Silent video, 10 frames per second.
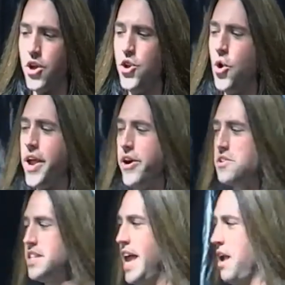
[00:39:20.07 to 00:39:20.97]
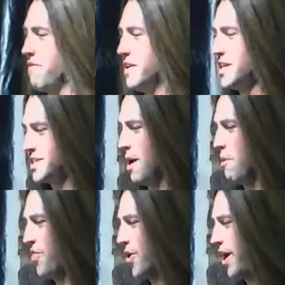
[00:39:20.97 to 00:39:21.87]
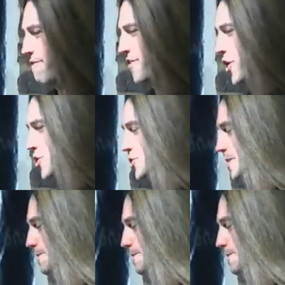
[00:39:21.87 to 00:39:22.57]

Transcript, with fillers: New Year's Eve, December 31st.